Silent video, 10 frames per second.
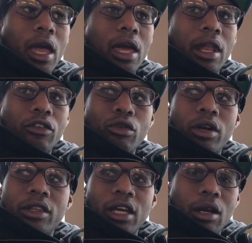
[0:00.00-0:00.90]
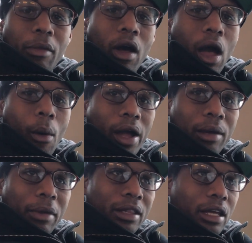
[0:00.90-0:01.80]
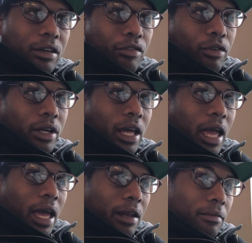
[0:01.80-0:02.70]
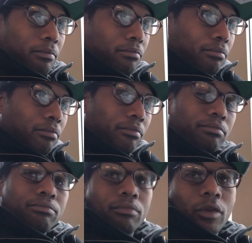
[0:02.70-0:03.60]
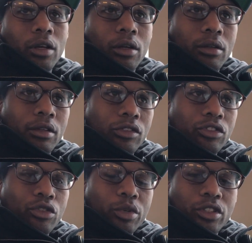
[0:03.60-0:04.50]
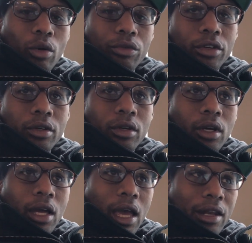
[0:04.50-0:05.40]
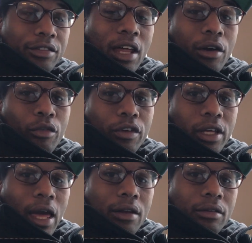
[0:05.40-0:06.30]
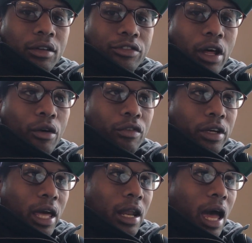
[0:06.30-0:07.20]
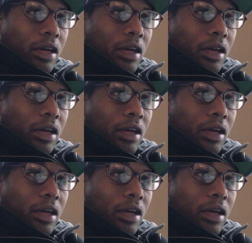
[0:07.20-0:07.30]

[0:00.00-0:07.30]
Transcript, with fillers: And I started thinking about how I can make that different. And this is the result. And it's not over yet. It's not over yet.